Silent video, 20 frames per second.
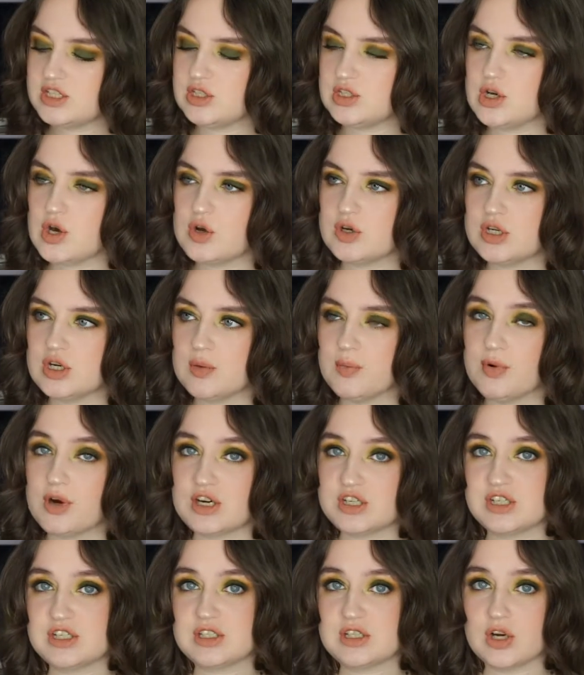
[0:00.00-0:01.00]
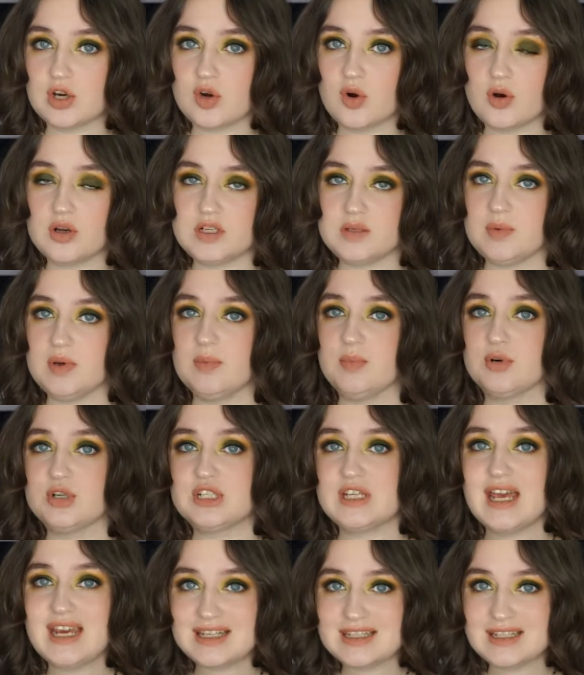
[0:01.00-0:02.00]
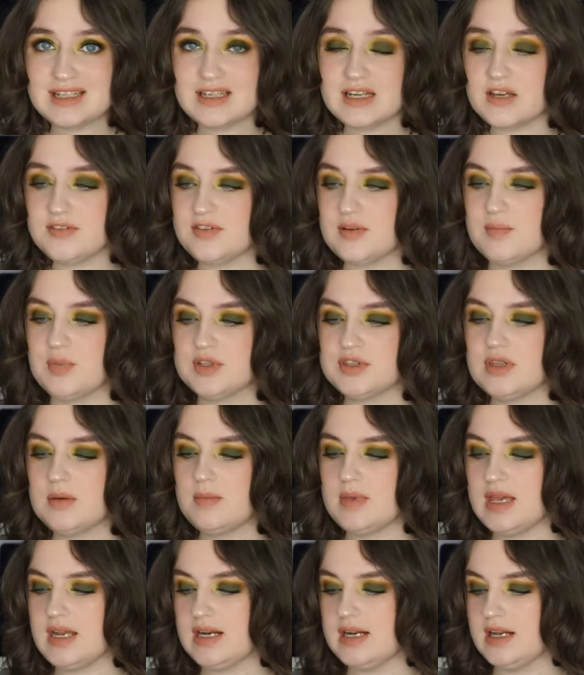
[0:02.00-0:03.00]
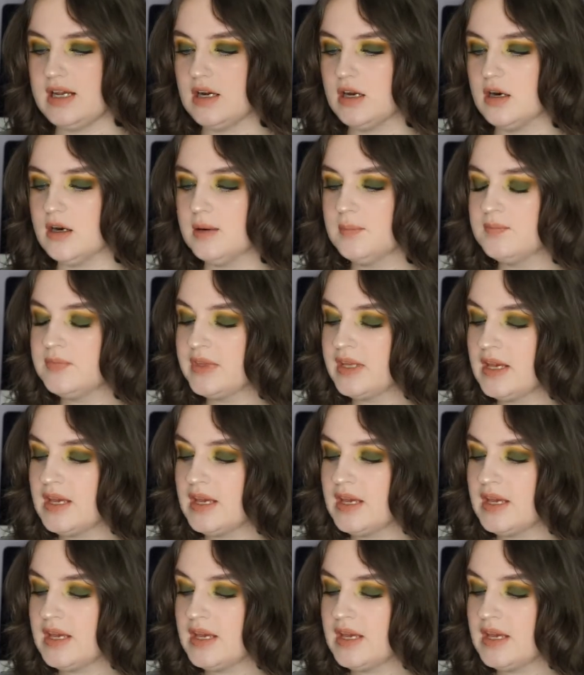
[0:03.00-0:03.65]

You know your brushes are going to be protected if you put them in here.